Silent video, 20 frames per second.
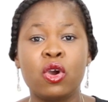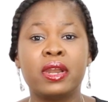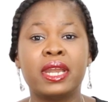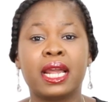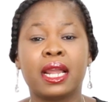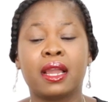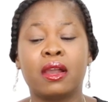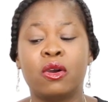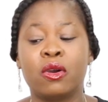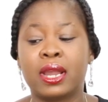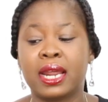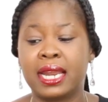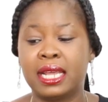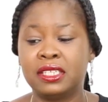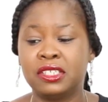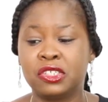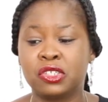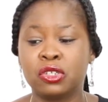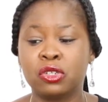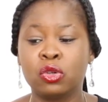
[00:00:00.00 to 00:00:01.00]

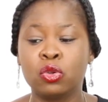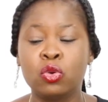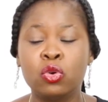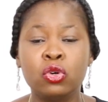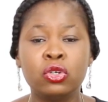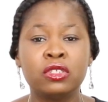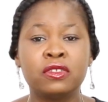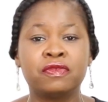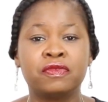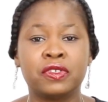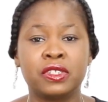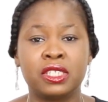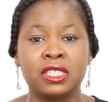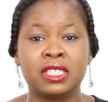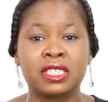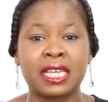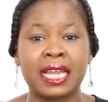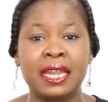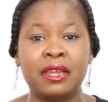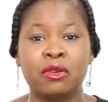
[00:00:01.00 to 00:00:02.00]
organizations goes for
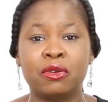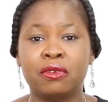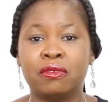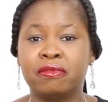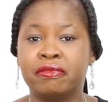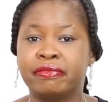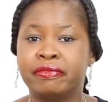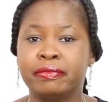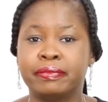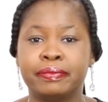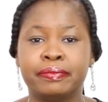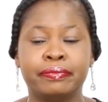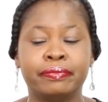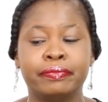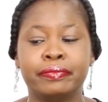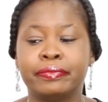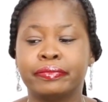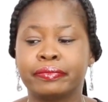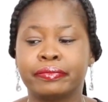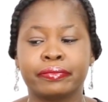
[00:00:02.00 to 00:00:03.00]
this kind of
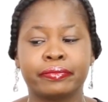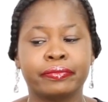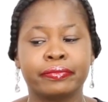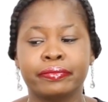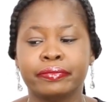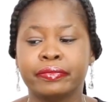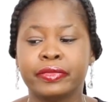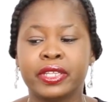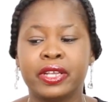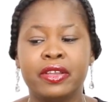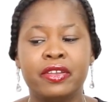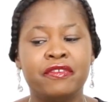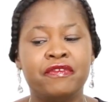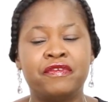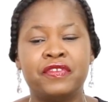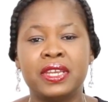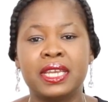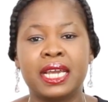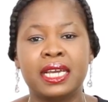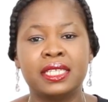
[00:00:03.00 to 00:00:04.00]

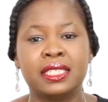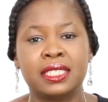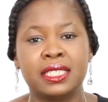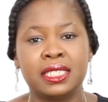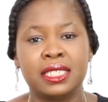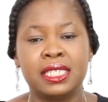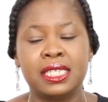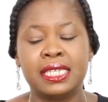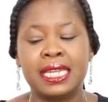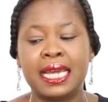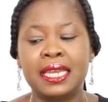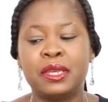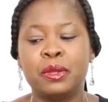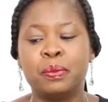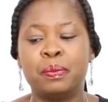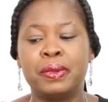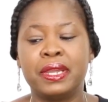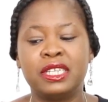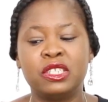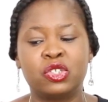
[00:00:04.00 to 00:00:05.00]
financing, either
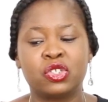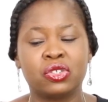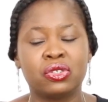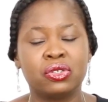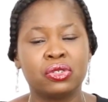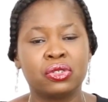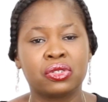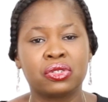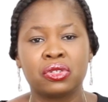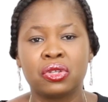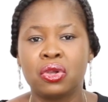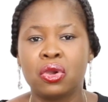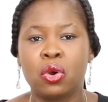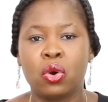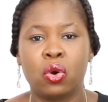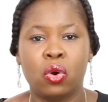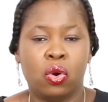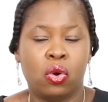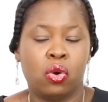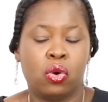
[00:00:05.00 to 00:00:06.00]
debentures
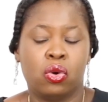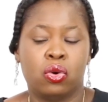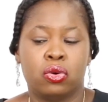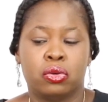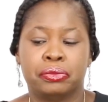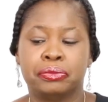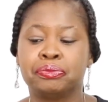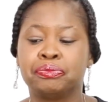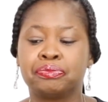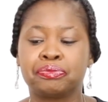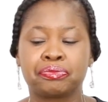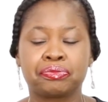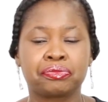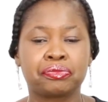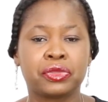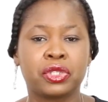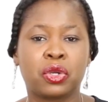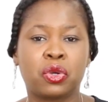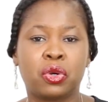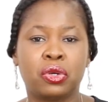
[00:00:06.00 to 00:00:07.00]
or
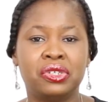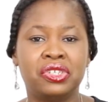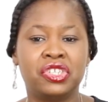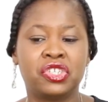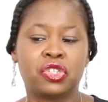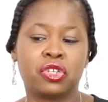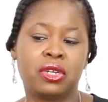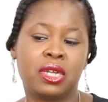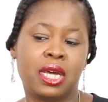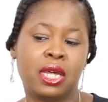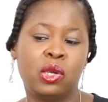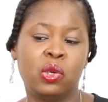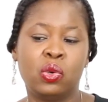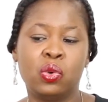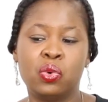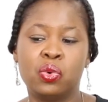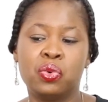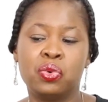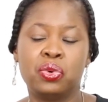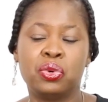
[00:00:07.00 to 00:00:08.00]
conditional
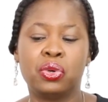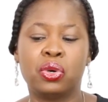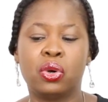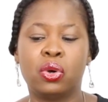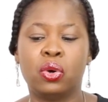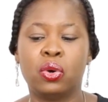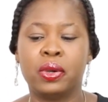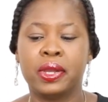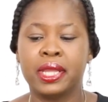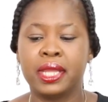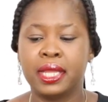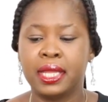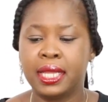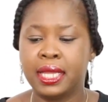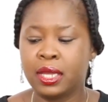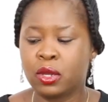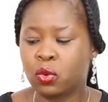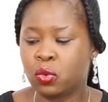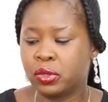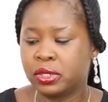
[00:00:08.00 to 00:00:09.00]
loan or
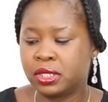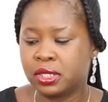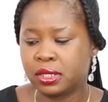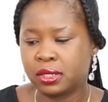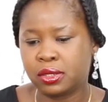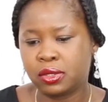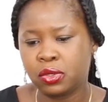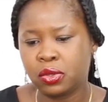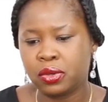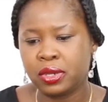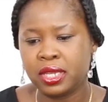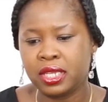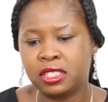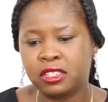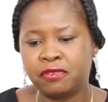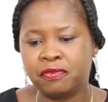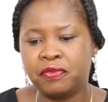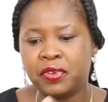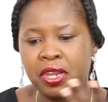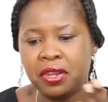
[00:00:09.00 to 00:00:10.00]
equity. So it
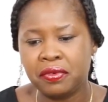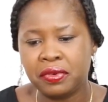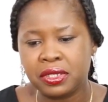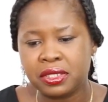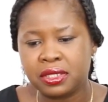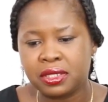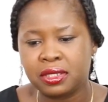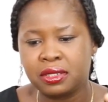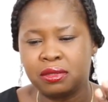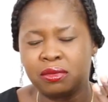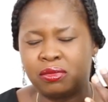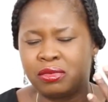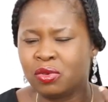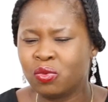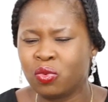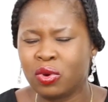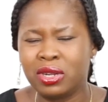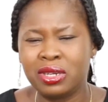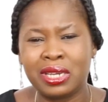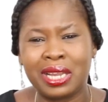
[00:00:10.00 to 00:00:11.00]
varies. The
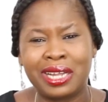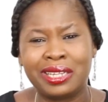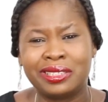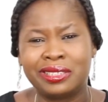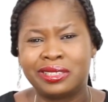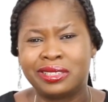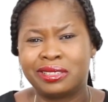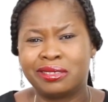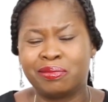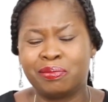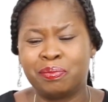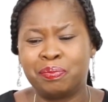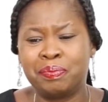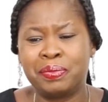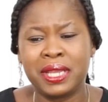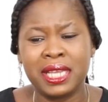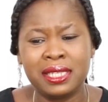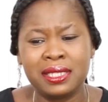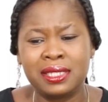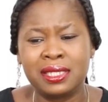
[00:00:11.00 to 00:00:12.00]
one that
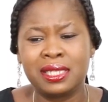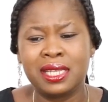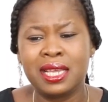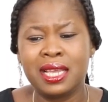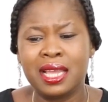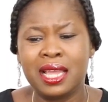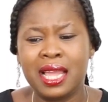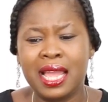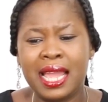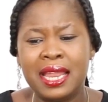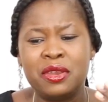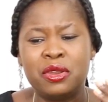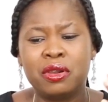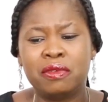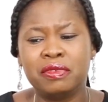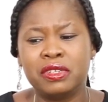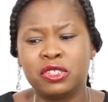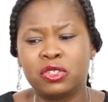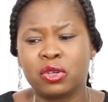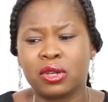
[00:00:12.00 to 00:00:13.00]
pays any
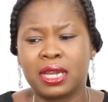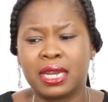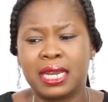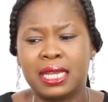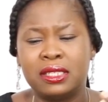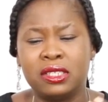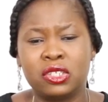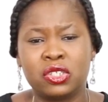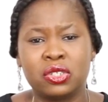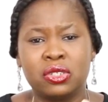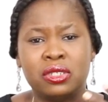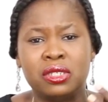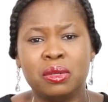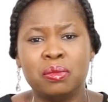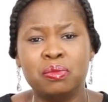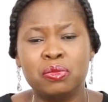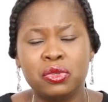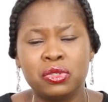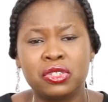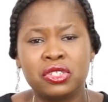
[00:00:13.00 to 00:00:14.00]
of these organizations the
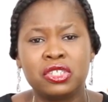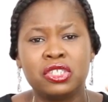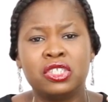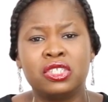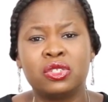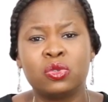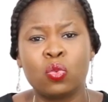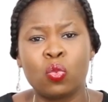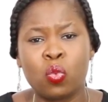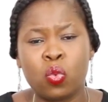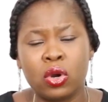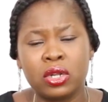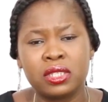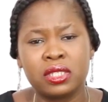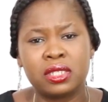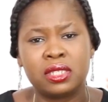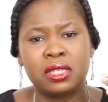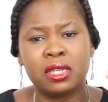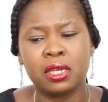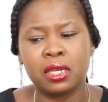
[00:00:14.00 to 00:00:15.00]
most is
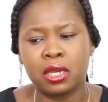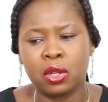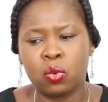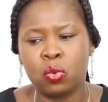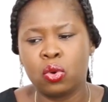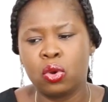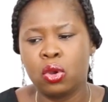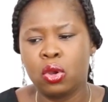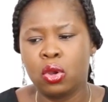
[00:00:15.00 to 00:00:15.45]
what they